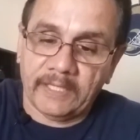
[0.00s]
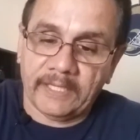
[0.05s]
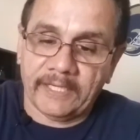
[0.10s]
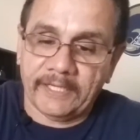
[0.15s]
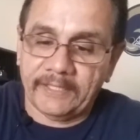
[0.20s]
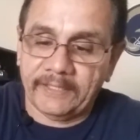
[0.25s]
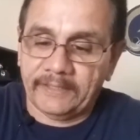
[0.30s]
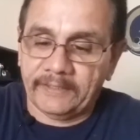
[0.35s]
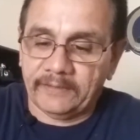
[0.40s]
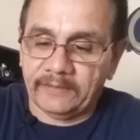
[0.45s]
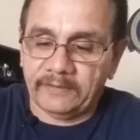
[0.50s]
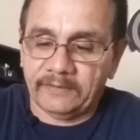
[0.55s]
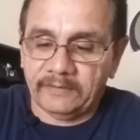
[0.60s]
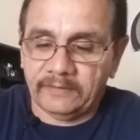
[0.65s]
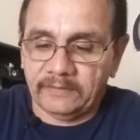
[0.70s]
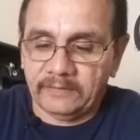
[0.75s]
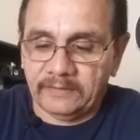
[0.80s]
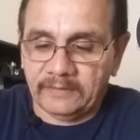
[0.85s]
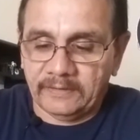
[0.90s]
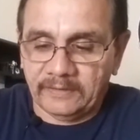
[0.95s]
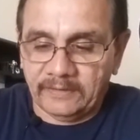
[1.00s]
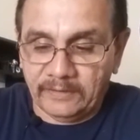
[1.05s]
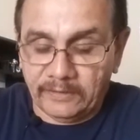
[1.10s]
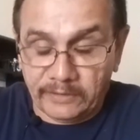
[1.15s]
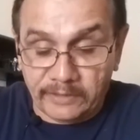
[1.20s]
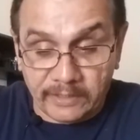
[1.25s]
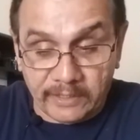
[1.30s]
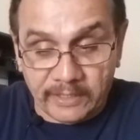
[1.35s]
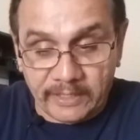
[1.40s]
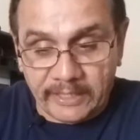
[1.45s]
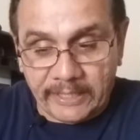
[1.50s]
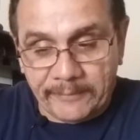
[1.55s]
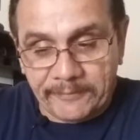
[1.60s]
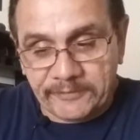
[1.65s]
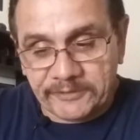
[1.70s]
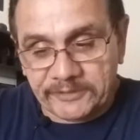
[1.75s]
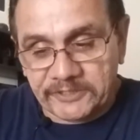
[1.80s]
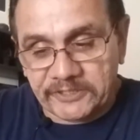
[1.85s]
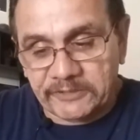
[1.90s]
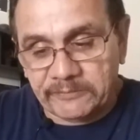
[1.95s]
I thought it
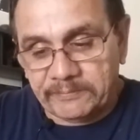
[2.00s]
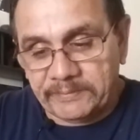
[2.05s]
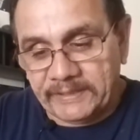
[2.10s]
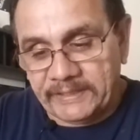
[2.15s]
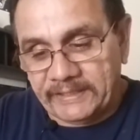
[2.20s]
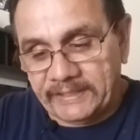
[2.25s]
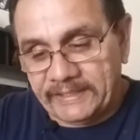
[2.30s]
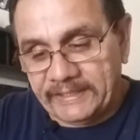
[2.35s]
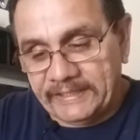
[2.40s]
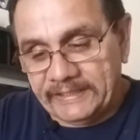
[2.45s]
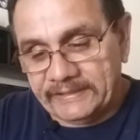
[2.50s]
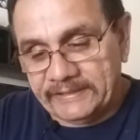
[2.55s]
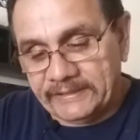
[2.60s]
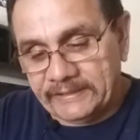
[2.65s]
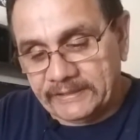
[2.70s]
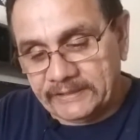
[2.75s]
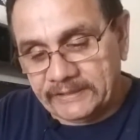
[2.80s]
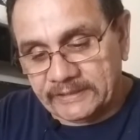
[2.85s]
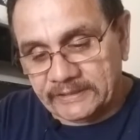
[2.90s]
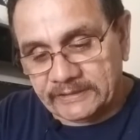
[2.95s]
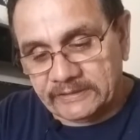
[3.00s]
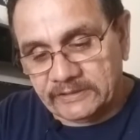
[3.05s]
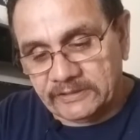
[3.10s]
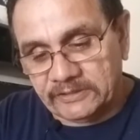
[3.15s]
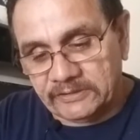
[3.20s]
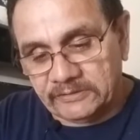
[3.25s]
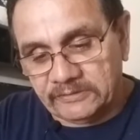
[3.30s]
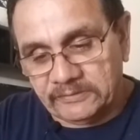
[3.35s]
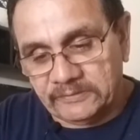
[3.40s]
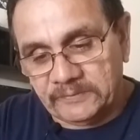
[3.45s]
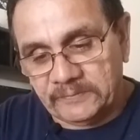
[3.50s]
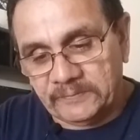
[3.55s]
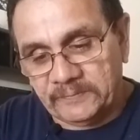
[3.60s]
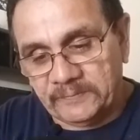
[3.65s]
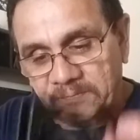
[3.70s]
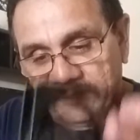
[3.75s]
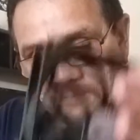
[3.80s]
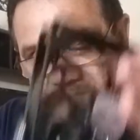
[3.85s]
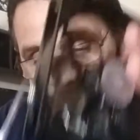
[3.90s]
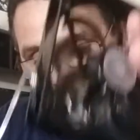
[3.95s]
would just be easy just to
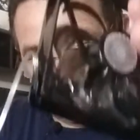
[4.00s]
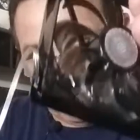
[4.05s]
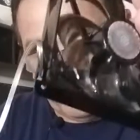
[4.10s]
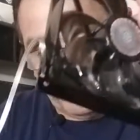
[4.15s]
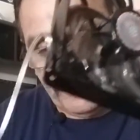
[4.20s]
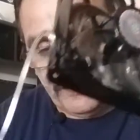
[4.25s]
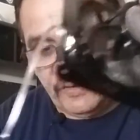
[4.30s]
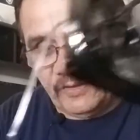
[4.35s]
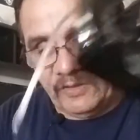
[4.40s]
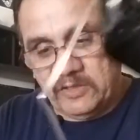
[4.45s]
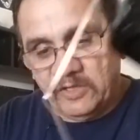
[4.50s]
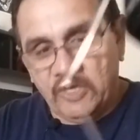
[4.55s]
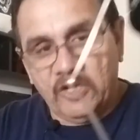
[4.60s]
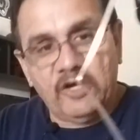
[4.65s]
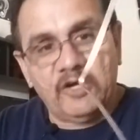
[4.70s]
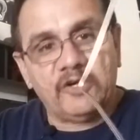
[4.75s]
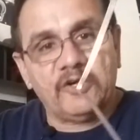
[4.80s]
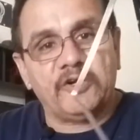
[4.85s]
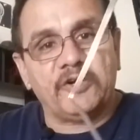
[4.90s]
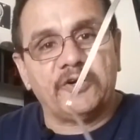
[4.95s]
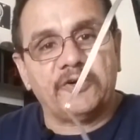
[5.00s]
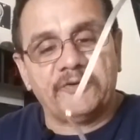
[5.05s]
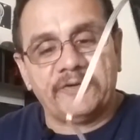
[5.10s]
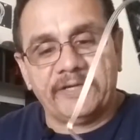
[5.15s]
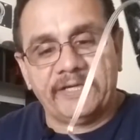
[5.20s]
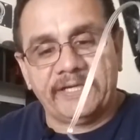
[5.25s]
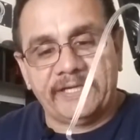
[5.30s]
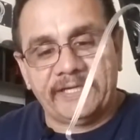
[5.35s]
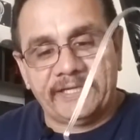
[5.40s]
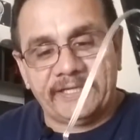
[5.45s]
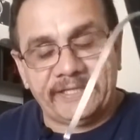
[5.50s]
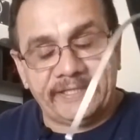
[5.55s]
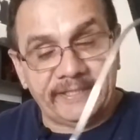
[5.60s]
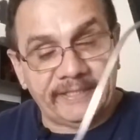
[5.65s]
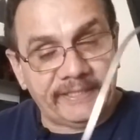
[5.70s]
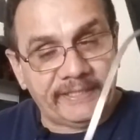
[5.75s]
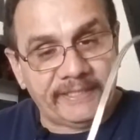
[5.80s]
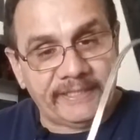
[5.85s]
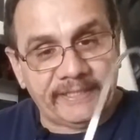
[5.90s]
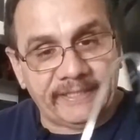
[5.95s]
go ahead
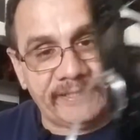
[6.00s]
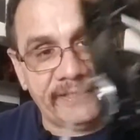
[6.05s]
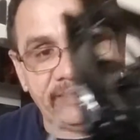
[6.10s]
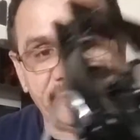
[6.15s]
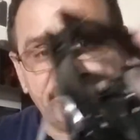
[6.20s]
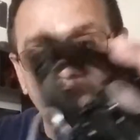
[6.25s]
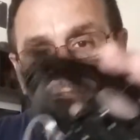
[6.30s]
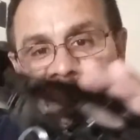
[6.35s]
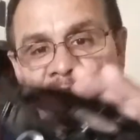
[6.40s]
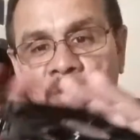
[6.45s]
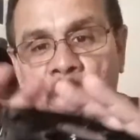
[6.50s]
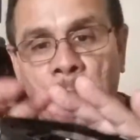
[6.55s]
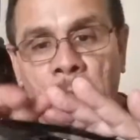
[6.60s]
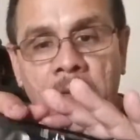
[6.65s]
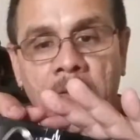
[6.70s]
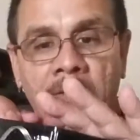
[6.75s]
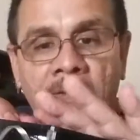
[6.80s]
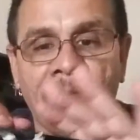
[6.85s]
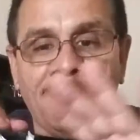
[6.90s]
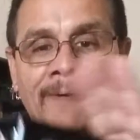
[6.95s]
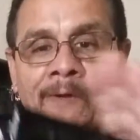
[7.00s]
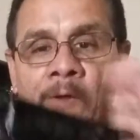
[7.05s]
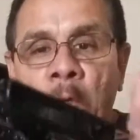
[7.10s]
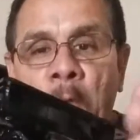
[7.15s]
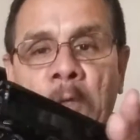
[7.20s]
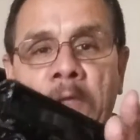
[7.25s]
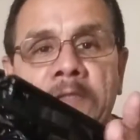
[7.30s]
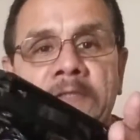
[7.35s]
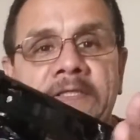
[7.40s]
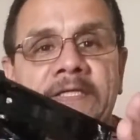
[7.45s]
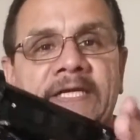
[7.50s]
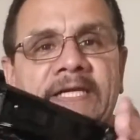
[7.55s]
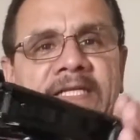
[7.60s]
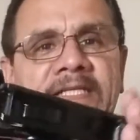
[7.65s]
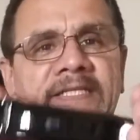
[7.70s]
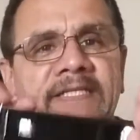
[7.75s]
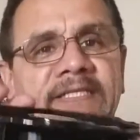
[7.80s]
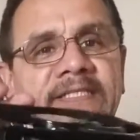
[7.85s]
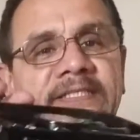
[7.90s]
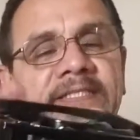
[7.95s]
and
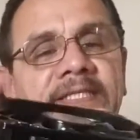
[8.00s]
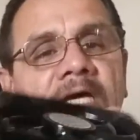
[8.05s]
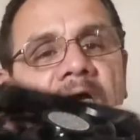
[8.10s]
take this